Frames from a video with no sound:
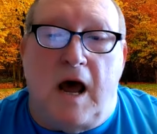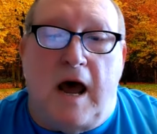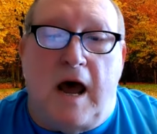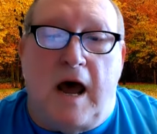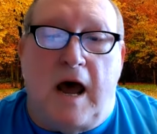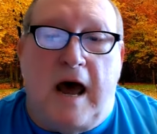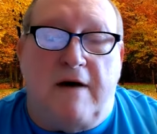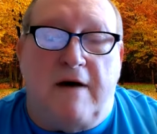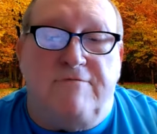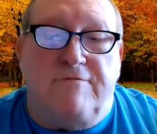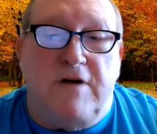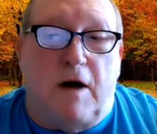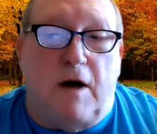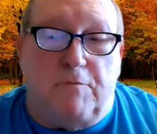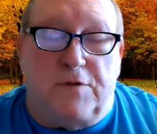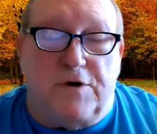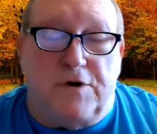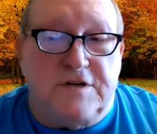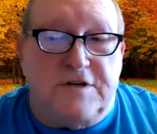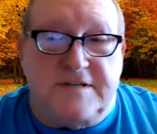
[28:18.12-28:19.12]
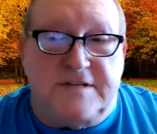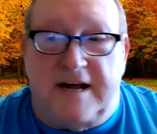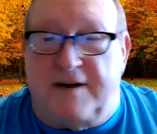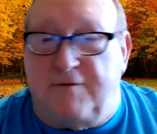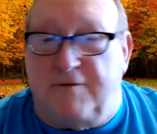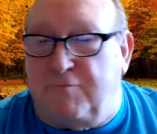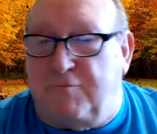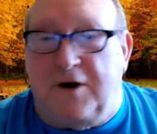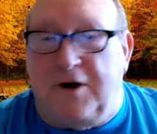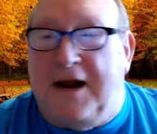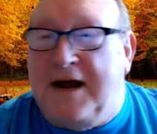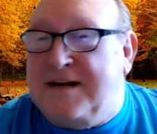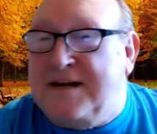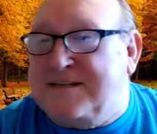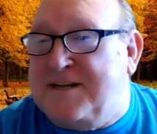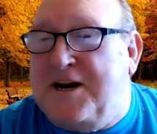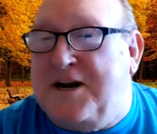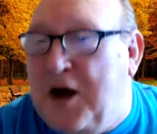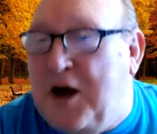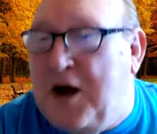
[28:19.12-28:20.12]
have numbers that were
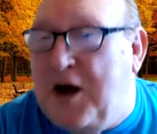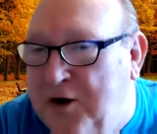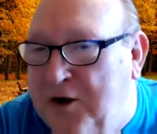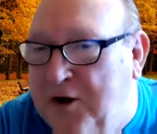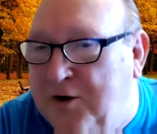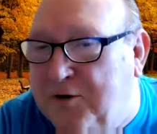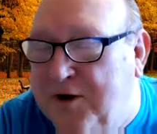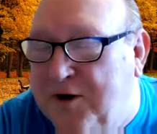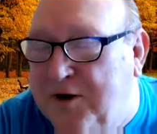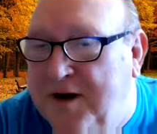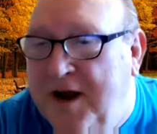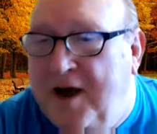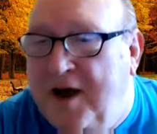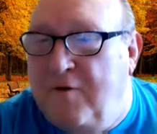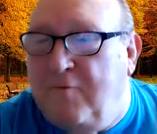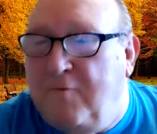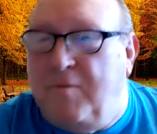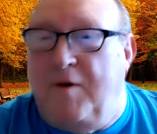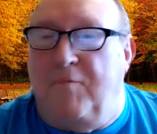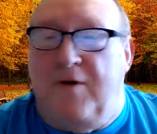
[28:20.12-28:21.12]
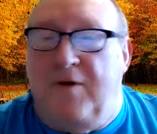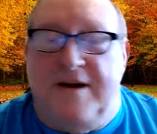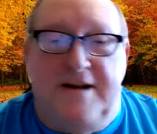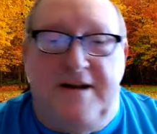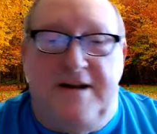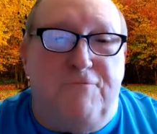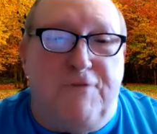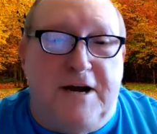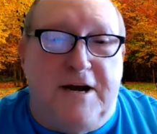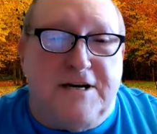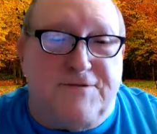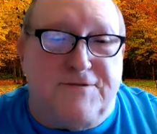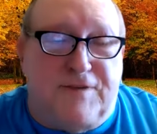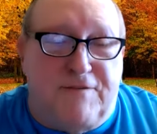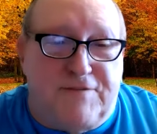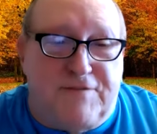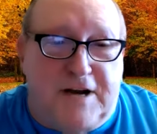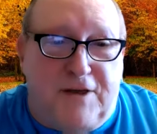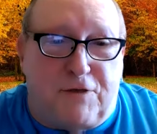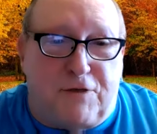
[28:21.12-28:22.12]
less than 100, but we did reach
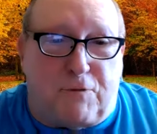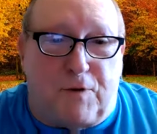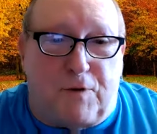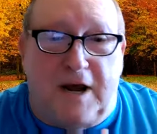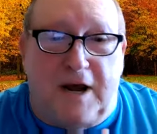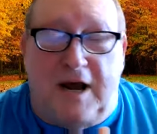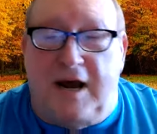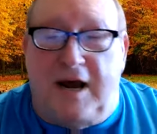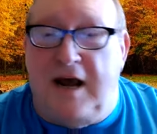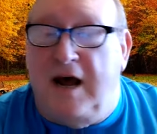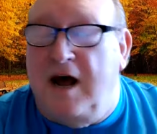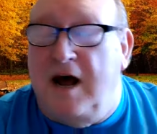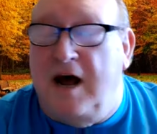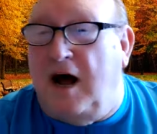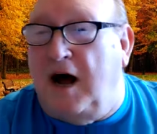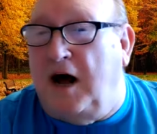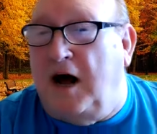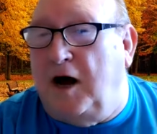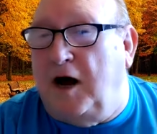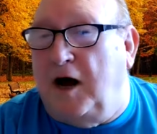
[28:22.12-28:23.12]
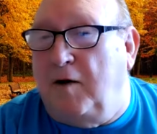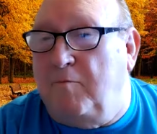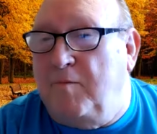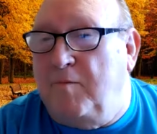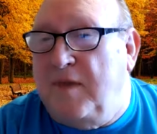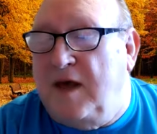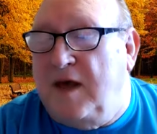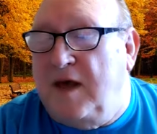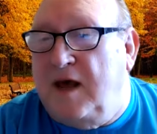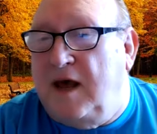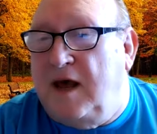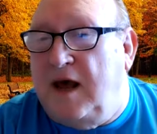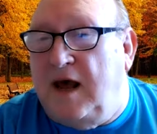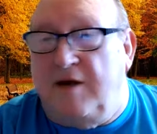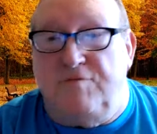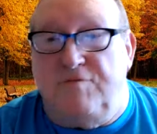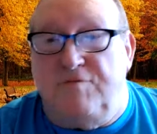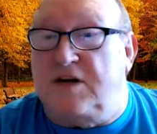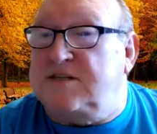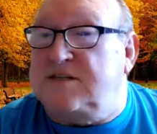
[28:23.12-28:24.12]
53.
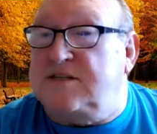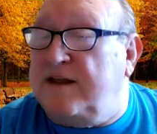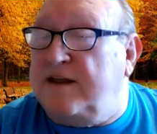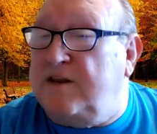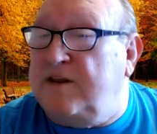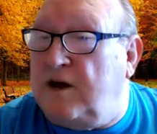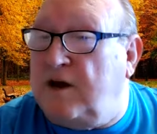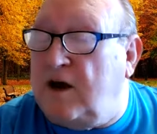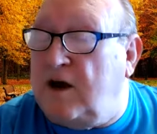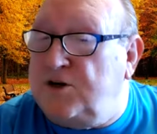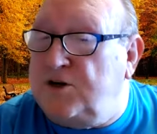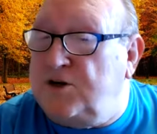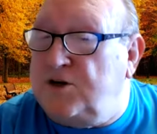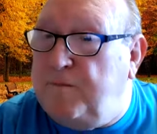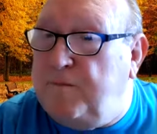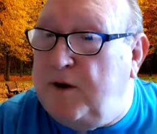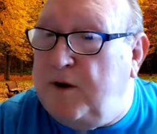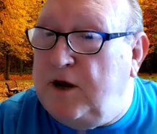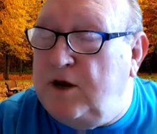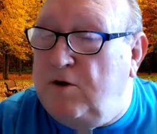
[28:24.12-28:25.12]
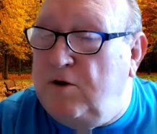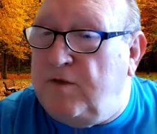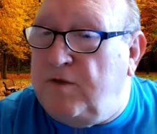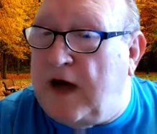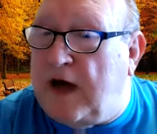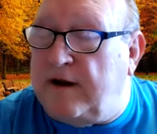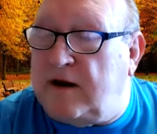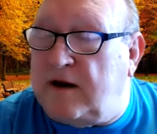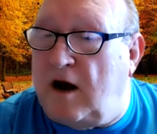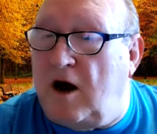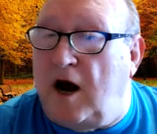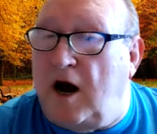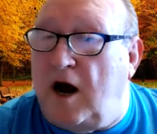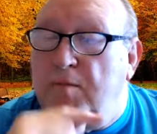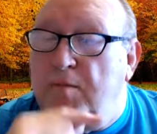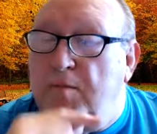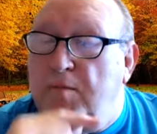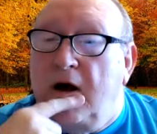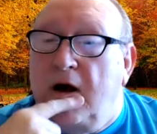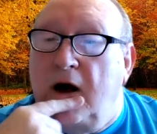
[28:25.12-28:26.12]
It was just like the GPU at that
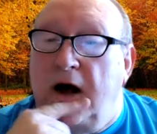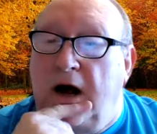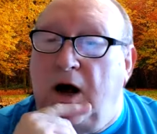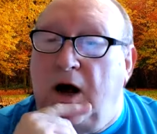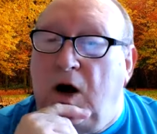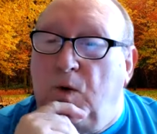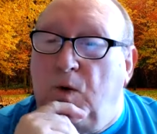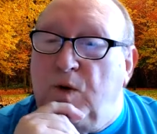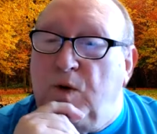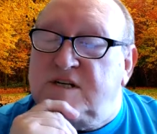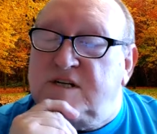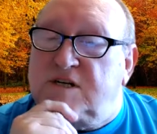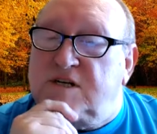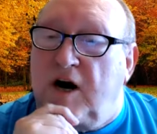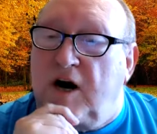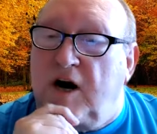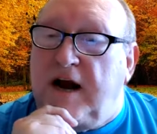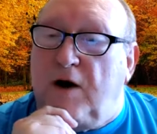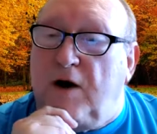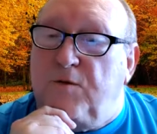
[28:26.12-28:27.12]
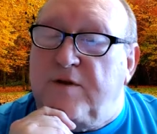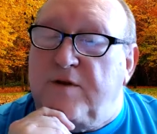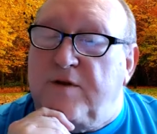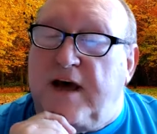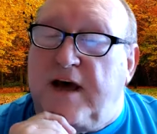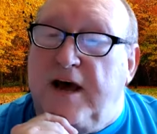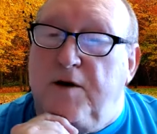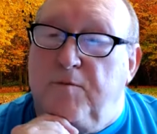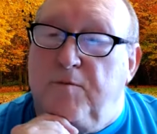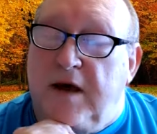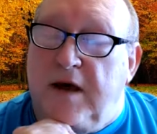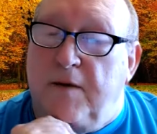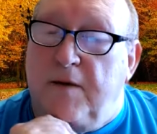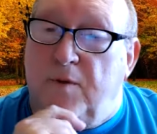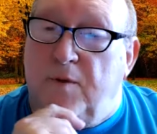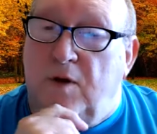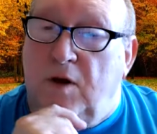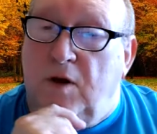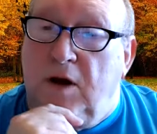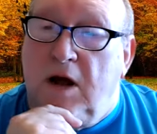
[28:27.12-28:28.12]
time. We started out with 8
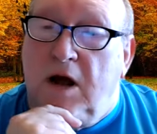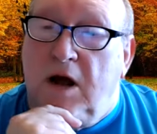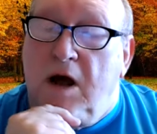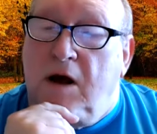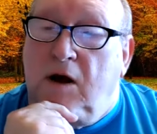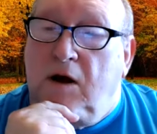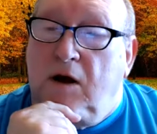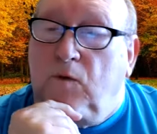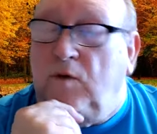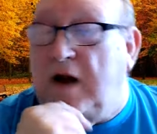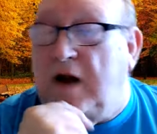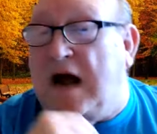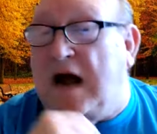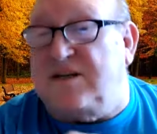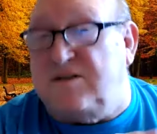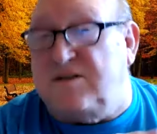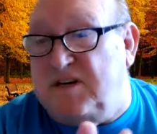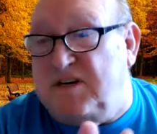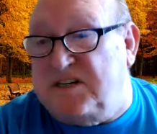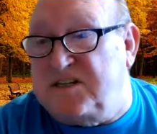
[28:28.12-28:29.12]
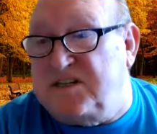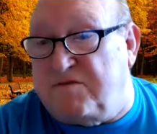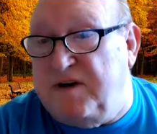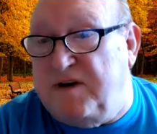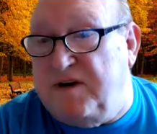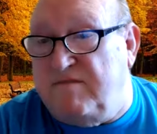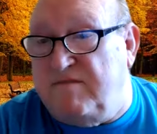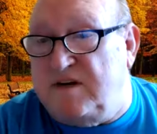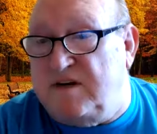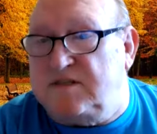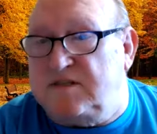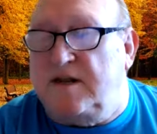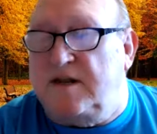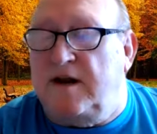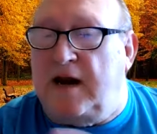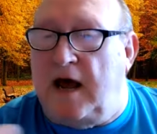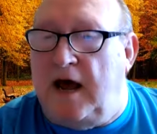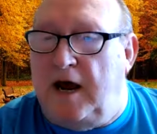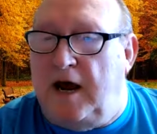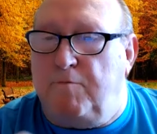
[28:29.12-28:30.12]
people, well, actually just 3 of us,
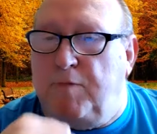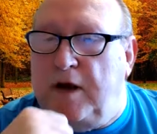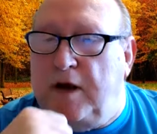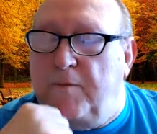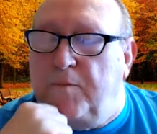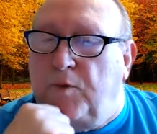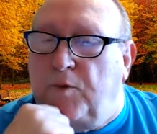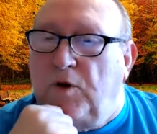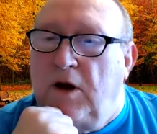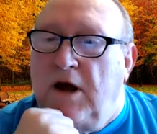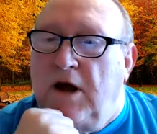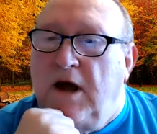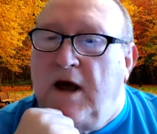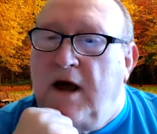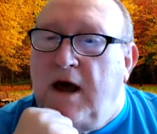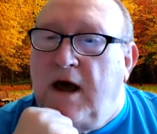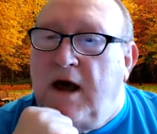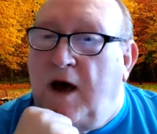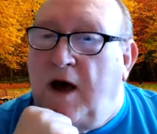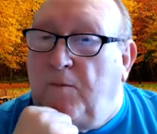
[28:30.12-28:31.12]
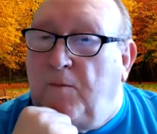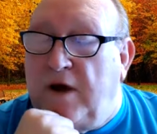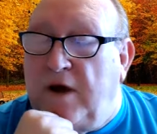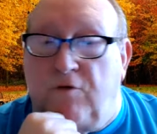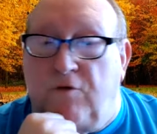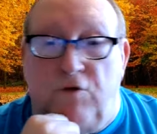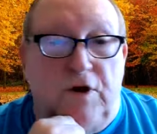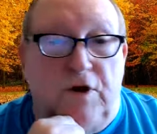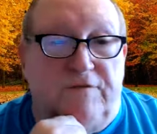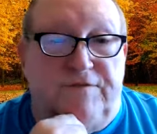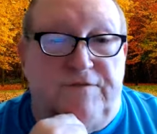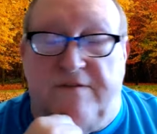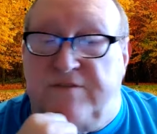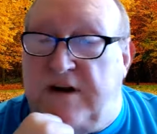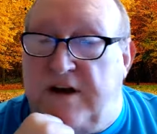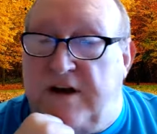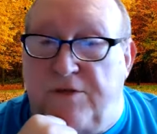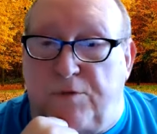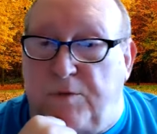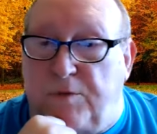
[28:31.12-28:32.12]
then 8 people, and we grew to
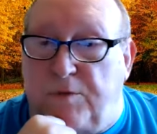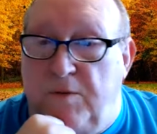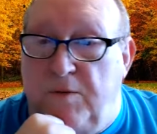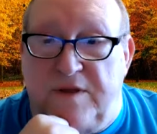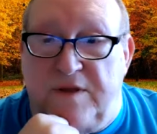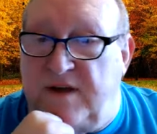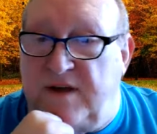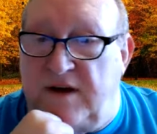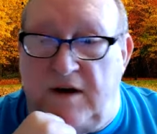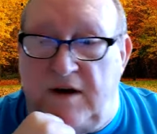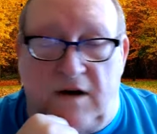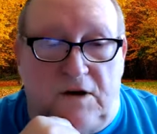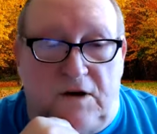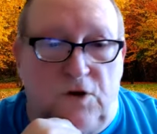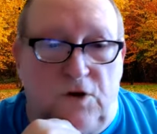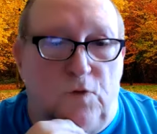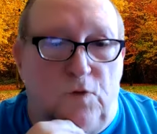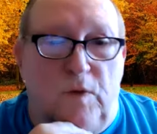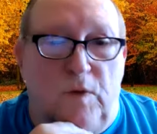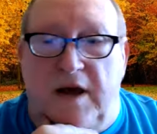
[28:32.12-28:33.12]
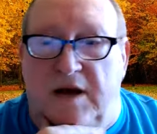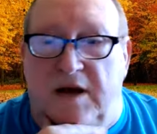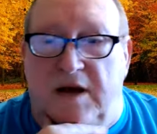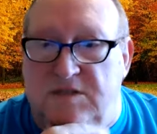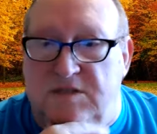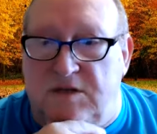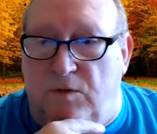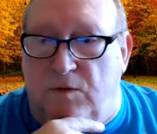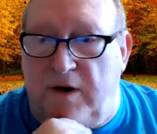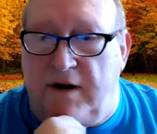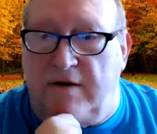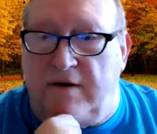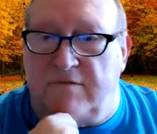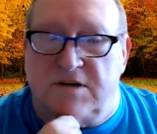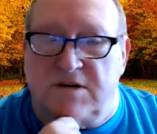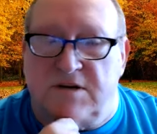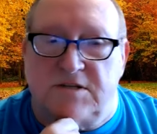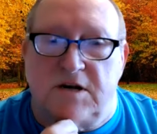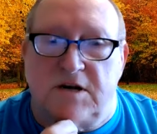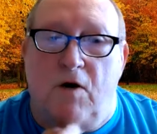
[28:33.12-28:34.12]
53 within 2 weeks or
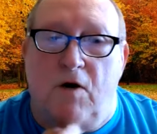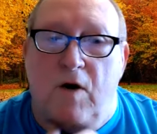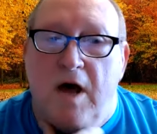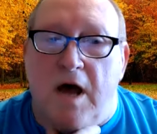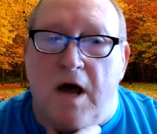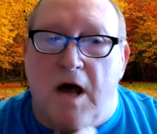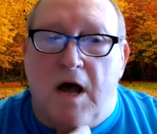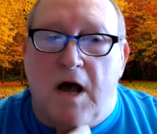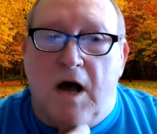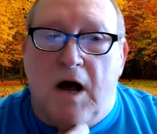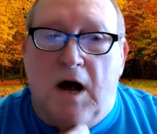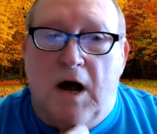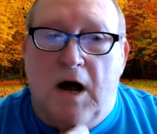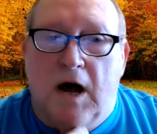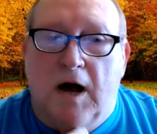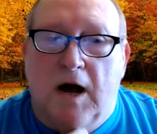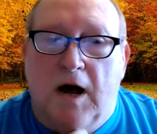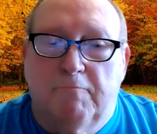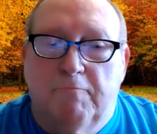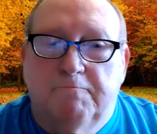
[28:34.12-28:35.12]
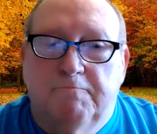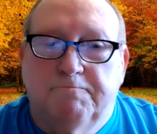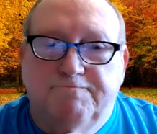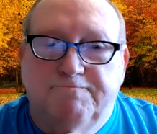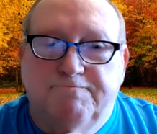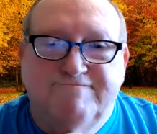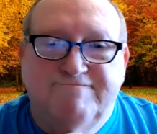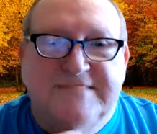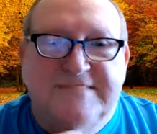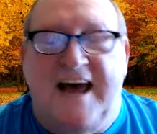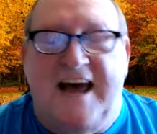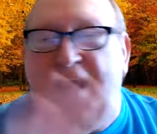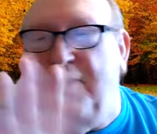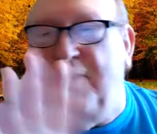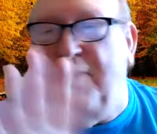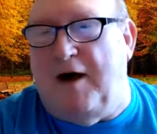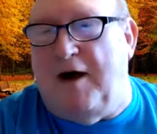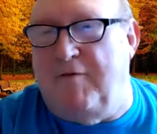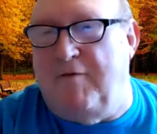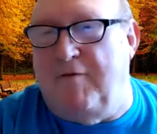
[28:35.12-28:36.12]
whatever. So
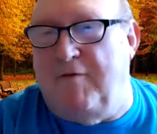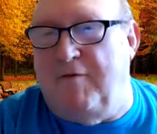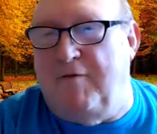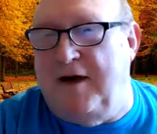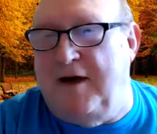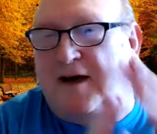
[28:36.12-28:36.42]
anyway.